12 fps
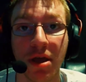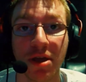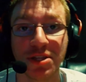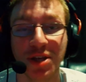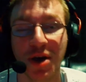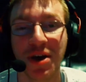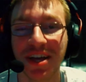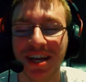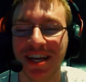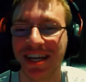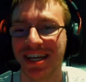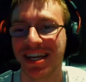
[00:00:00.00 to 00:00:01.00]
So,
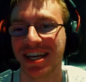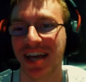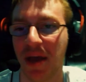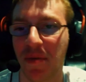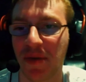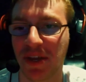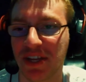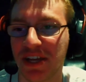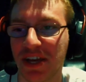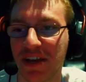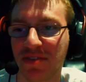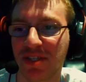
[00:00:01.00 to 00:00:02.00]
I mean, yeah,
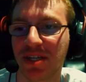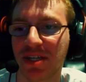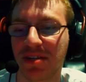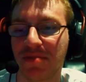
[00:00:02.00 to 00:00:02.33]
I've said,